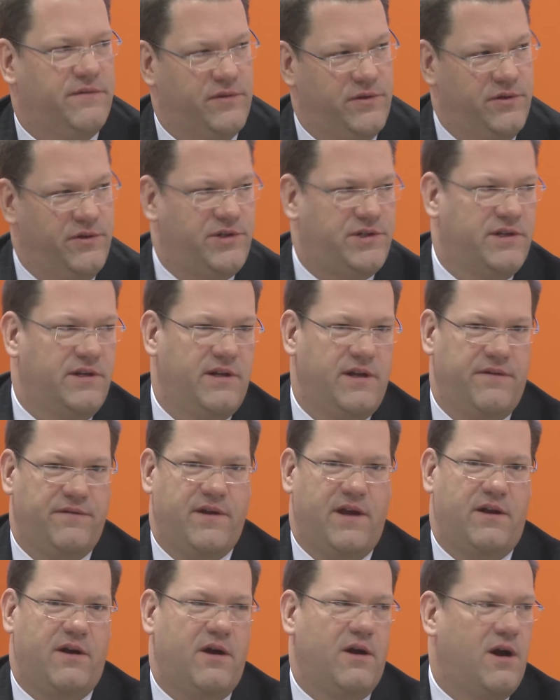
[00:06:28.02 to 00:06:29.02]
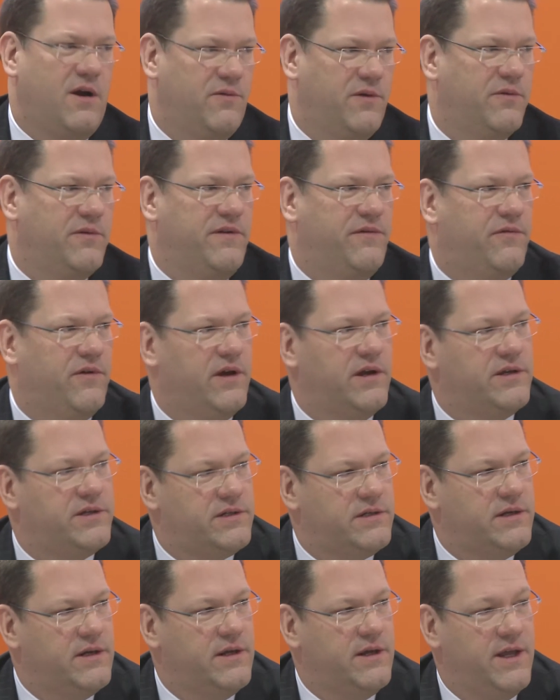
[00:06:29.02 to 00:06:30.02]
evolution. I've got a hardware
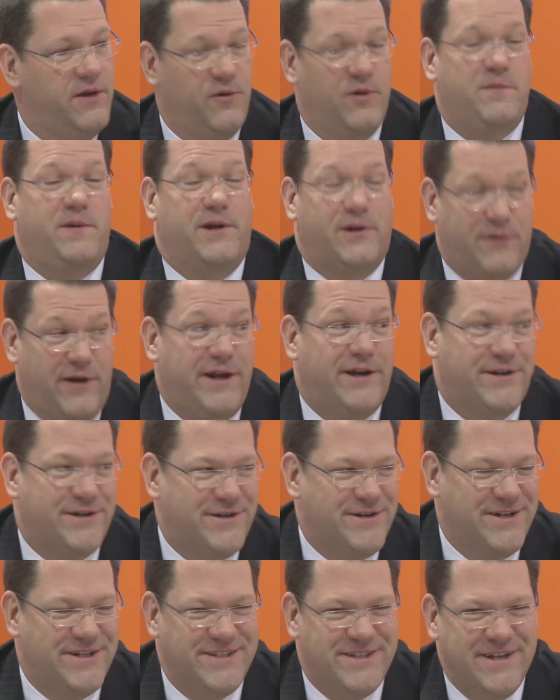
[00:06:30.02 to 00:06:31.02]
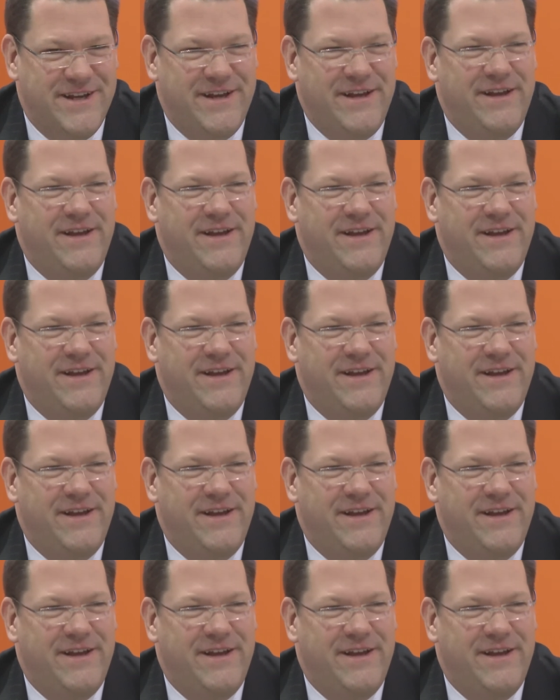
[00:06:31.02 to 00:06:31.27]
refresh. It would be a great occurrence.